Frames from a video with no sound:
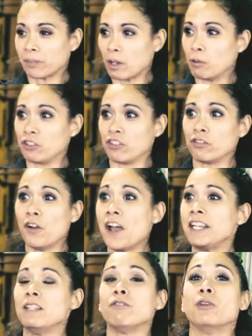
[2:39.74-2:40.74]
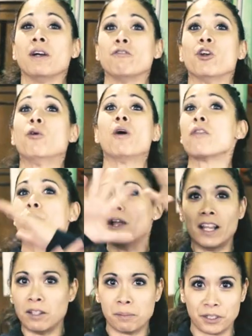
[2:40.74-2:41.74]
which is fine if you have no other
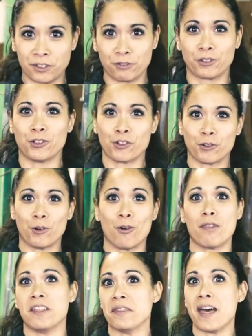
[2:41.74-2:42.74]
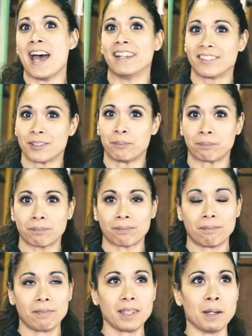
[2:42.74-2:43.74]
element of control than that.
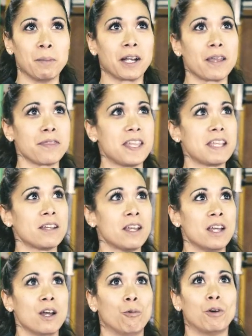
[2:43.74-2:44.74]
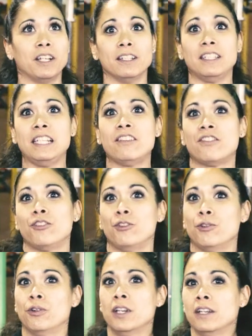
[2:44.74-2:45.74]
But I think what it leads
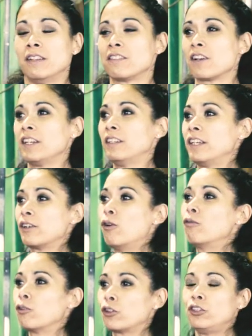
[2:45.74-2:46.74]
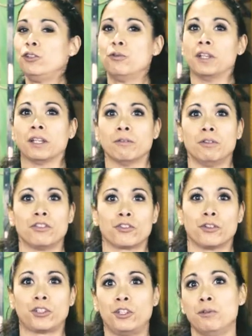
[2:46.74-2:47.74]
to is kind of like over-cueing. We
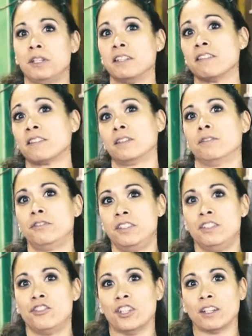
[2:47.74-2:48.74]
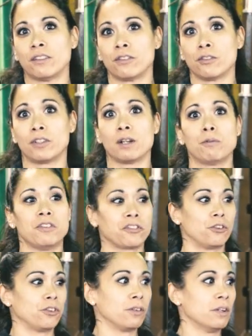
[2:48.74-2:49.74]
start cueing instead of teaching. So now we
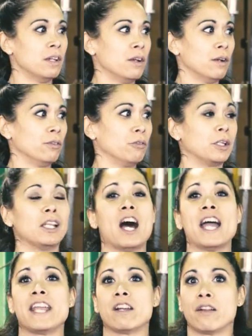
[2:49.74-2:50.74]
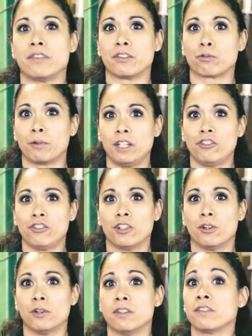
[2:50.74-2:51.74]
start relying on this
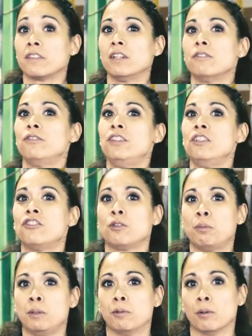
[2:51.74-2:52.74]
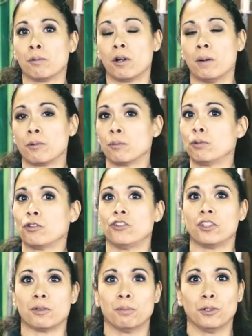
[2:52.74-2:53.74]
ratio instead of teaching people proper
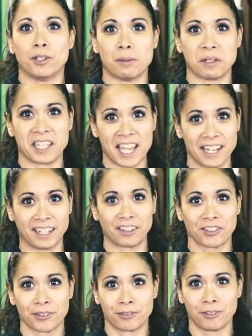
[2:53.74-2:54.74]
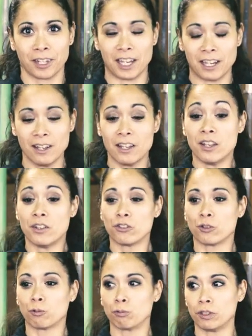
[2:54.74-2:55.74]
pushing and pulling mechanics, okay?
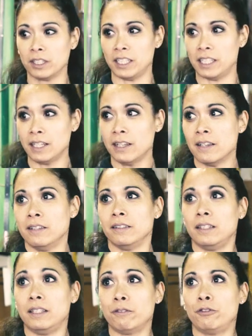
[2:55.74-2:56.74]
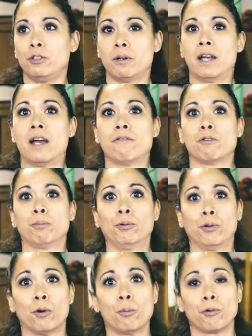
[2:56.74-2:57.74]
So really, if you have
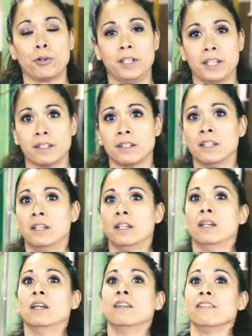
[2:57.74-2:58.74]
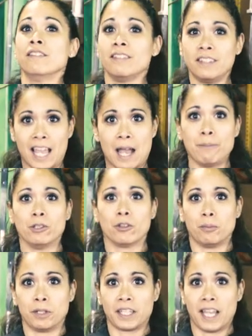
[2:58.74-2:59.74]
appropriate
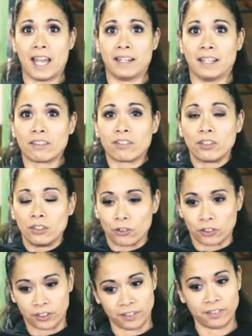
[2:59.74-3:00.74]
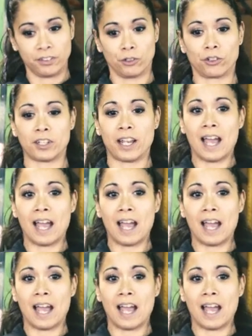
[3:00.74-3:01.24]
scapular mechanics, you're gonna